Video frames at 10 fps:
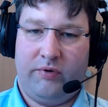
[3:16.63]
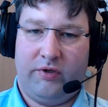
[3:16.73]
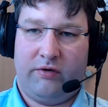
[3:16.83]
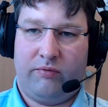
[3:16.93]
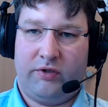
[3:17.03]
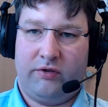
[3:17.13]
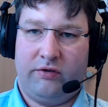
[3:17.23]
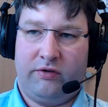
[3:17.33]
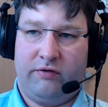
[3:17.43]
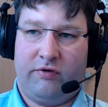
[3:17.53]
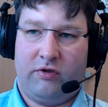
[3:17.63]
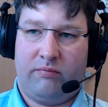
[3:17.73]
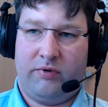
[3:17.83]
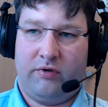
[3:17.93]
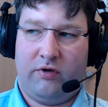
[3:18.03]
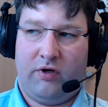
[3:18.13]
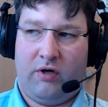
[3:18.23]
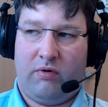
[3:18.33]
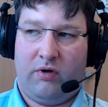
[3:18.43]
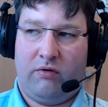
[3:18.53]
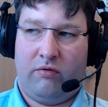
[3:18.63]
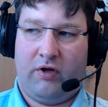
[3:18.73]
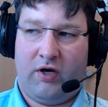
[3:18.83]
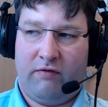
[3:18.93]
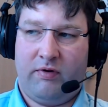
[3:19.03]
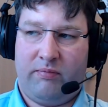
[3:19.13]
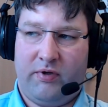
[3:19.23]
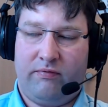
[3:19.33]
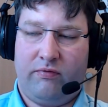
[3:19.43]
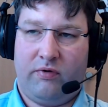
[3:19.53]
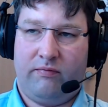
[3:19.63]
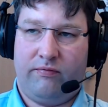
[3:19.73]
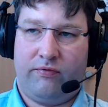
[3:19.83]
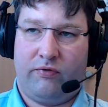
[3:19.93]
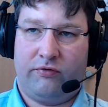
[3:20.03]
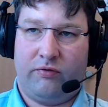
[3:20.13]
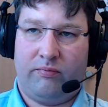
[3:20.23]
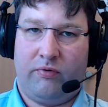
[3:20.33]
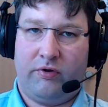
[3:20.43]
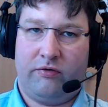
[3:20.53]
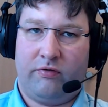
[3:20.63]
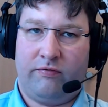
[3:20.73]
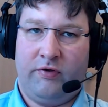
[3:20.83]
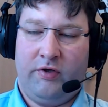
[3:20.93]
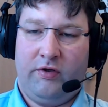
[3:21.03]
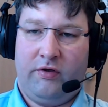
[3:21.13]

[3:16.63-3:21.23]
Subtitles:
we are developing our own hardware platform for support of